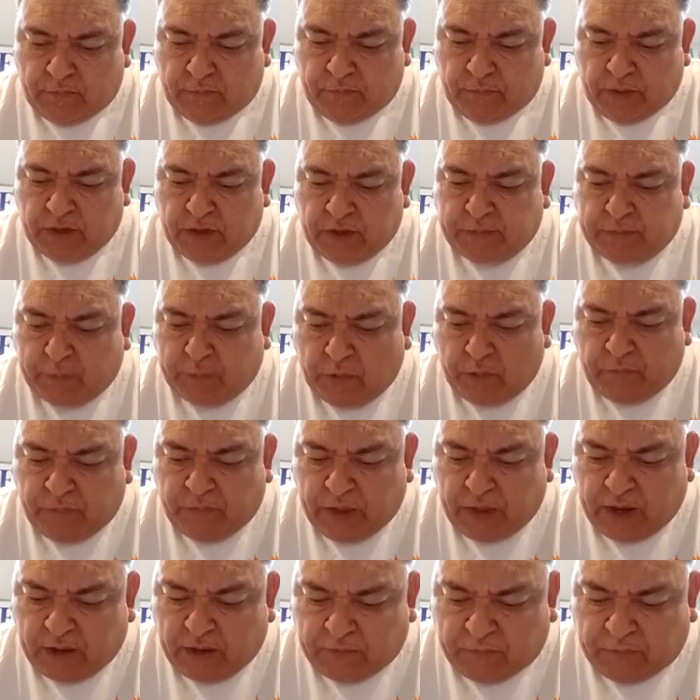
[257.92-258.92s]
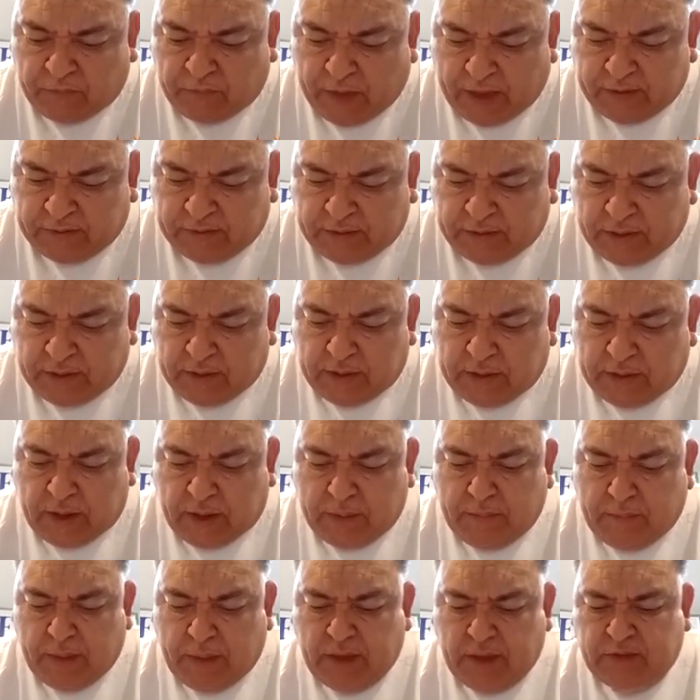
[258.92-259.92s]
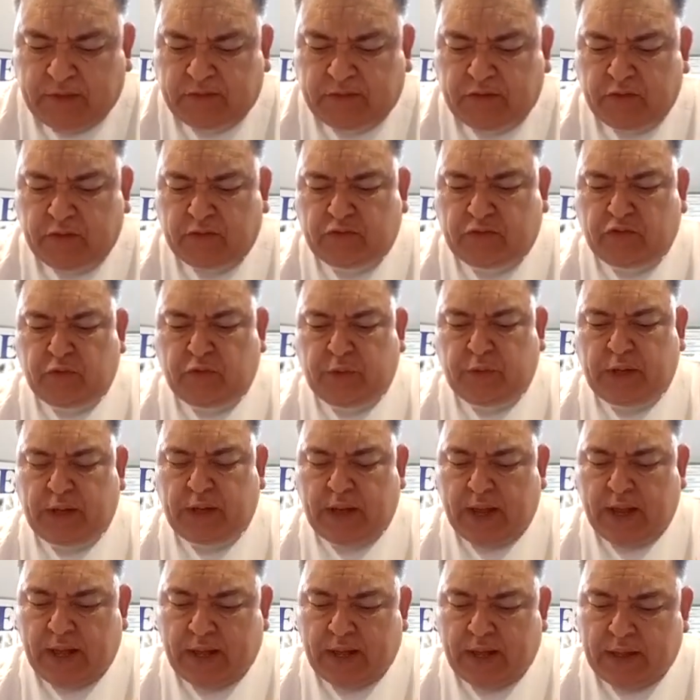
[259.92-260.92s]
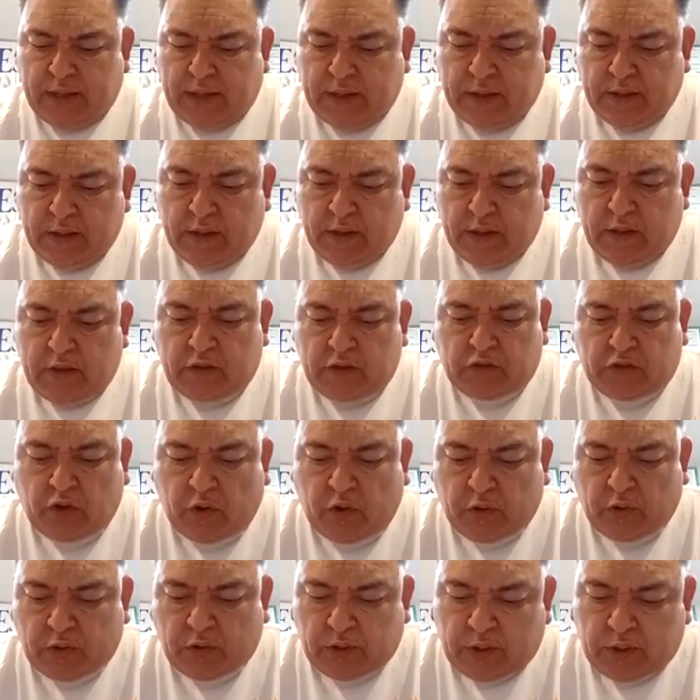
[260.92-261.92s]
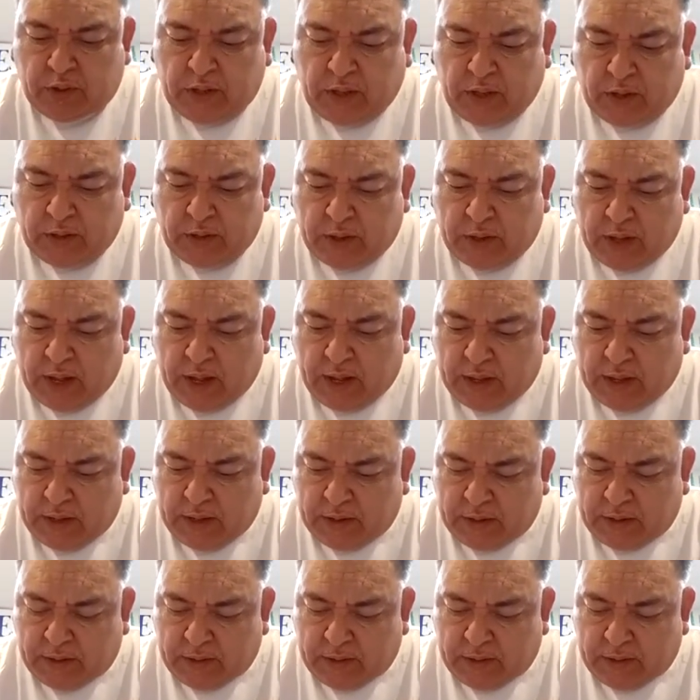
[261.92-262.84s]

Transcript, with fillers: This prophetic fasting, it makes you to rely totally on God